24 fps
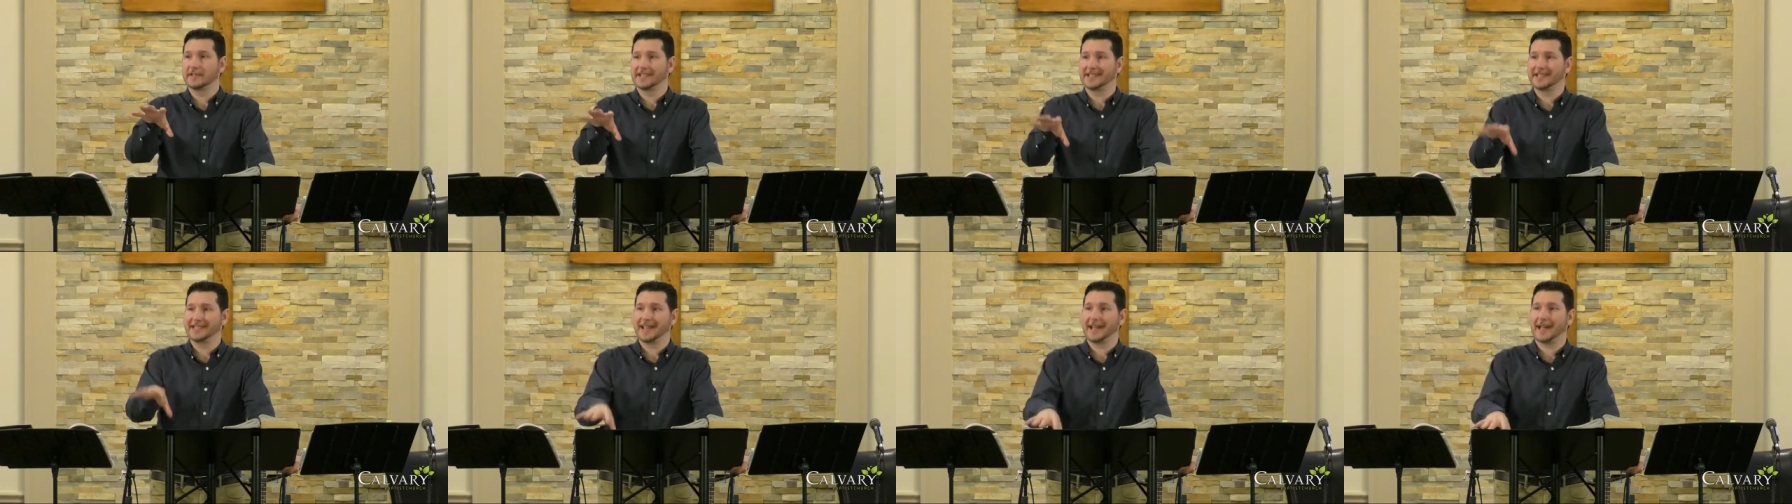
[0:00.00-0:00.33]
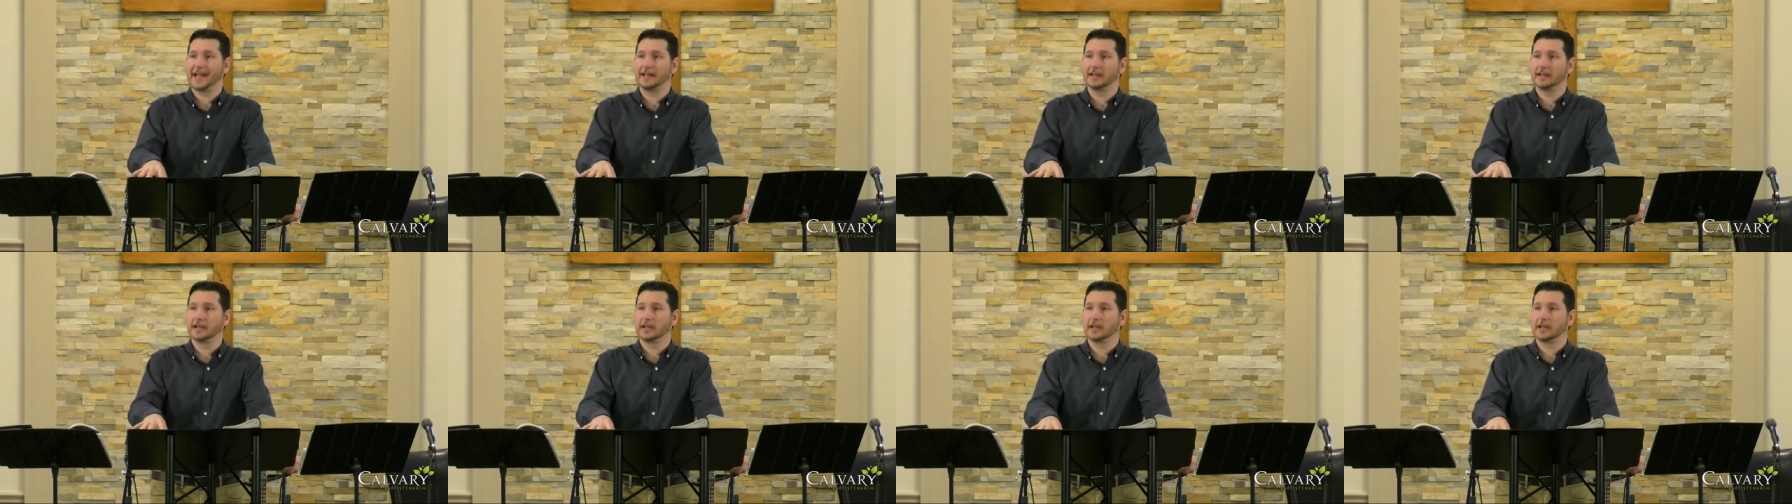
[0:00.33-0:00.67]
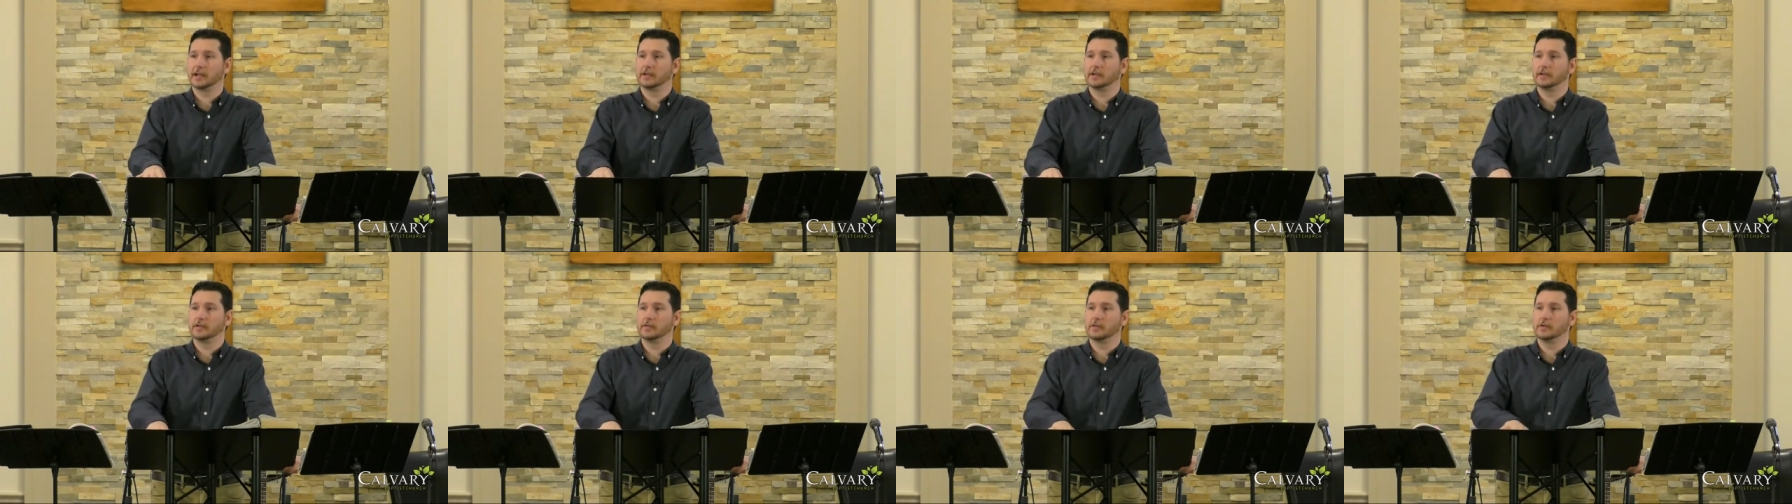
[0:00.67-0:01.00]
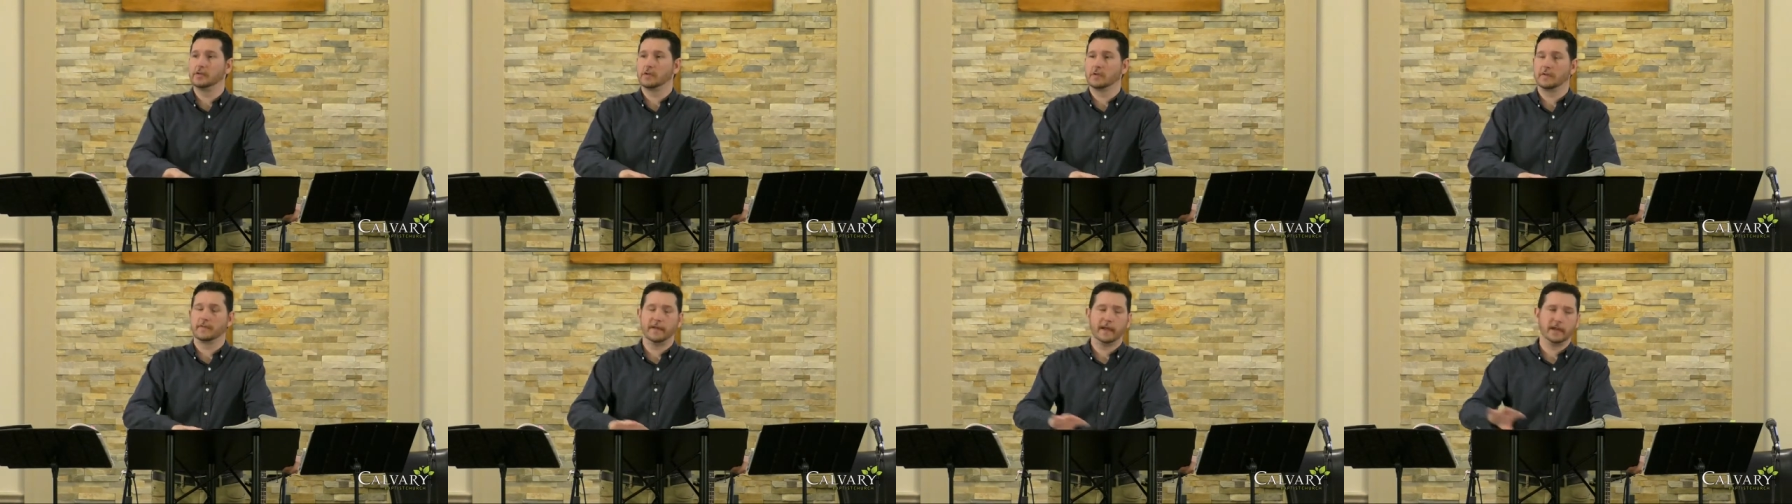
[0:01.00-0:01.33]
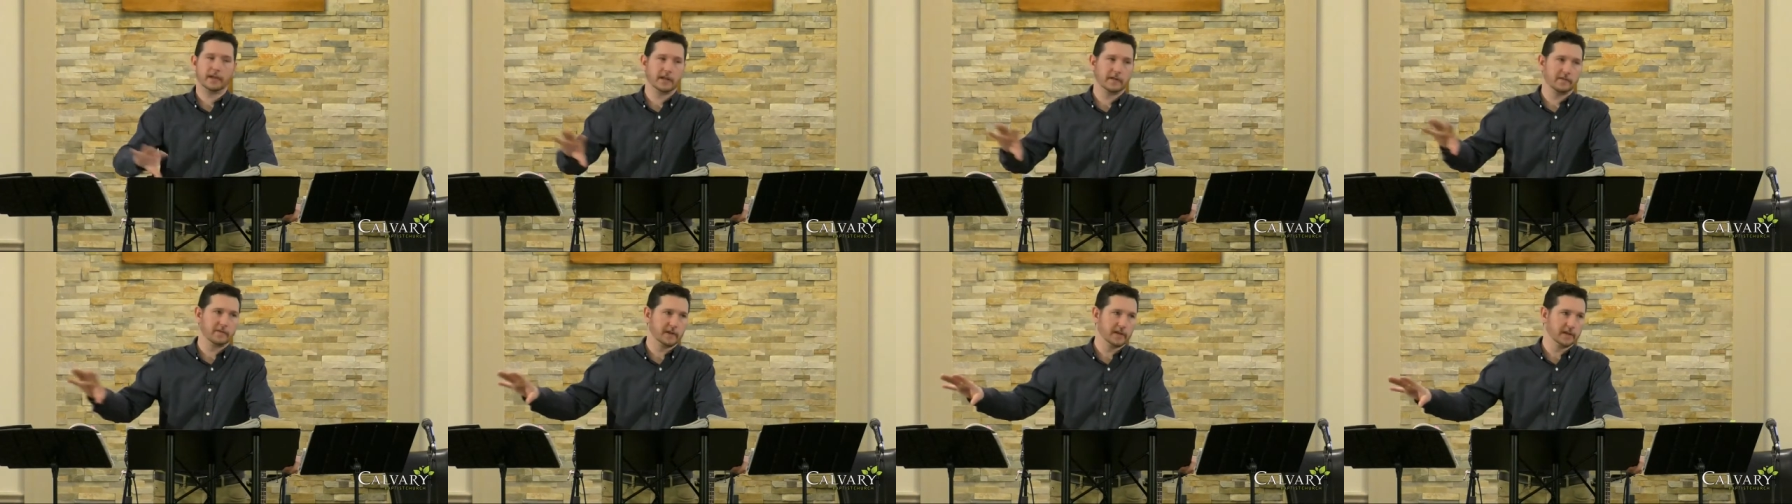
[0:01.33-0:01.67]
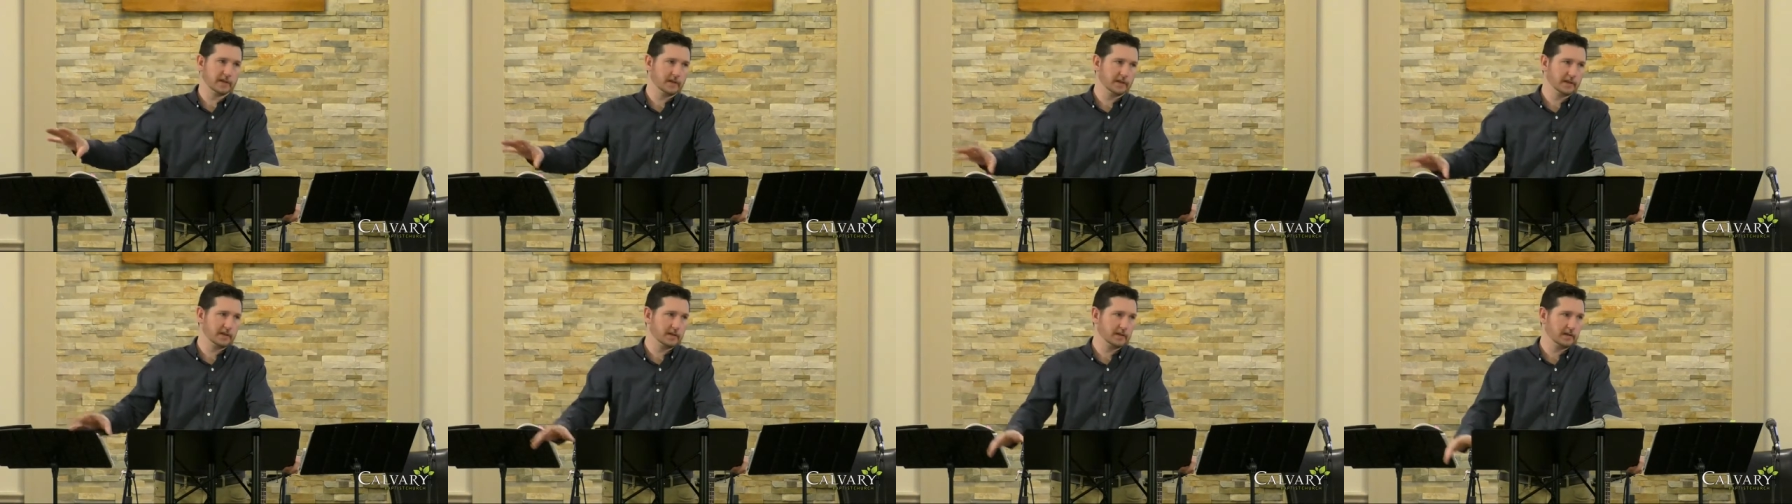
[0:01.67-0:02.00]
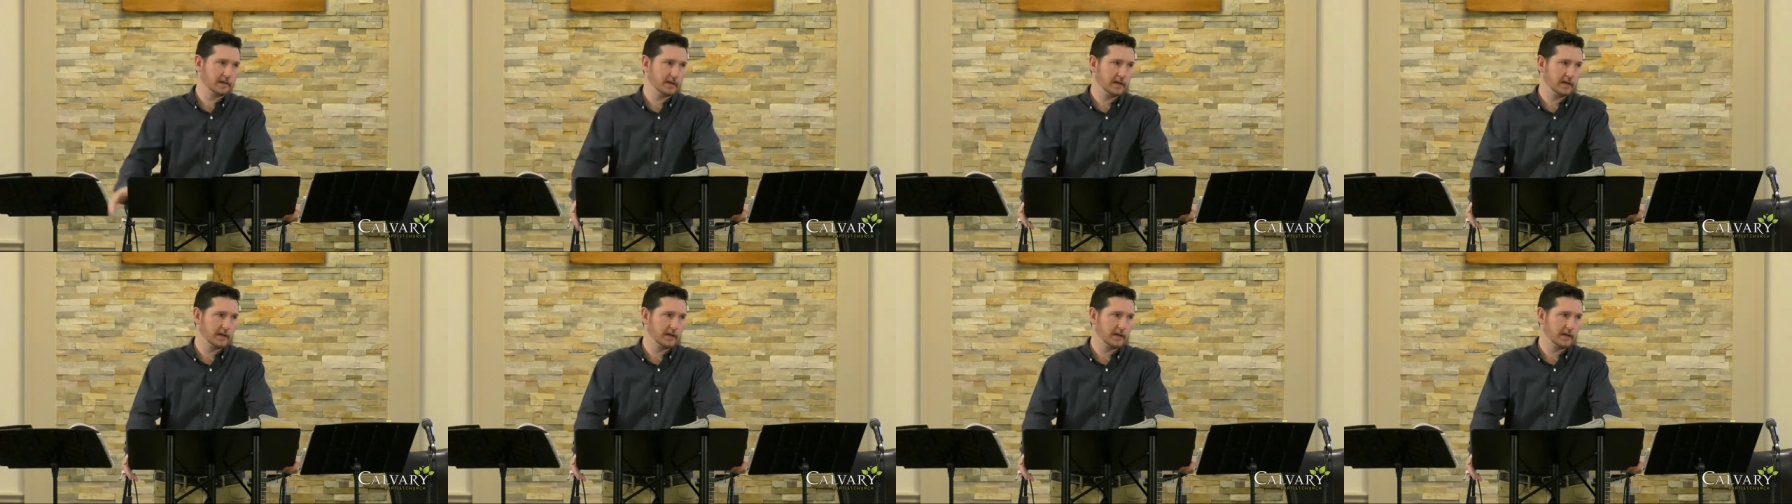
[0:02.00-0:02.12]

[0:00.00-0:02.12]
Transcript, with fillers: to sideline you and your effectiveness